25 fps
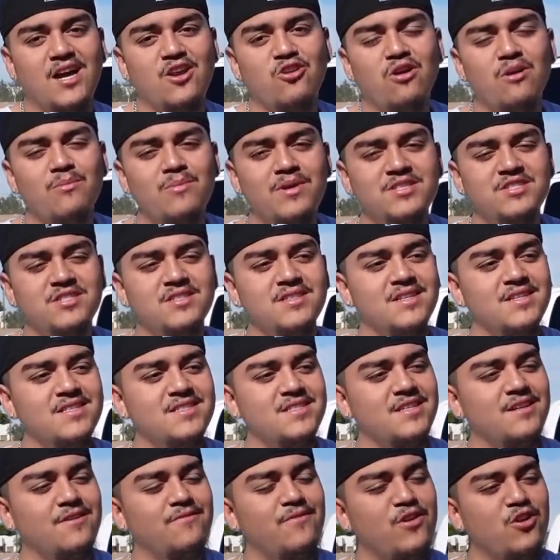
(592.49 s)
I know I mentioned
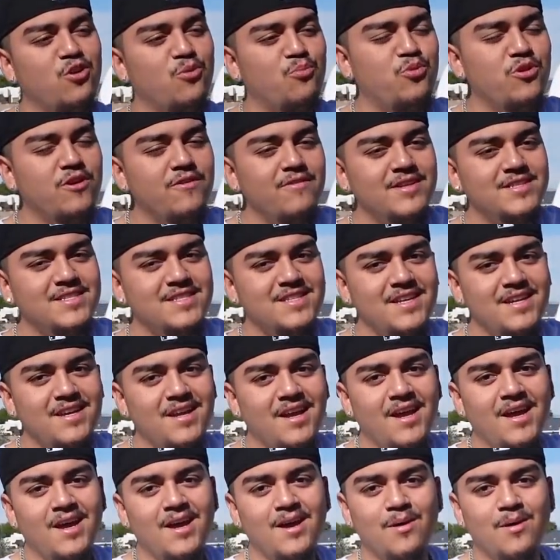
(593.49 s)
this in a video previously,